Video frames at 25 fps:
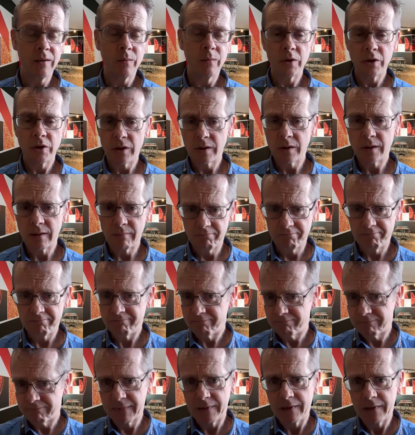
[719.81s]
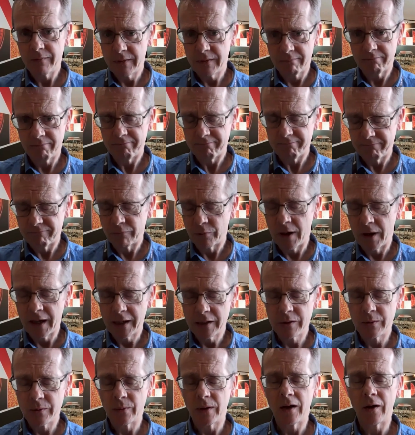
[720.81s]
which gives rise to a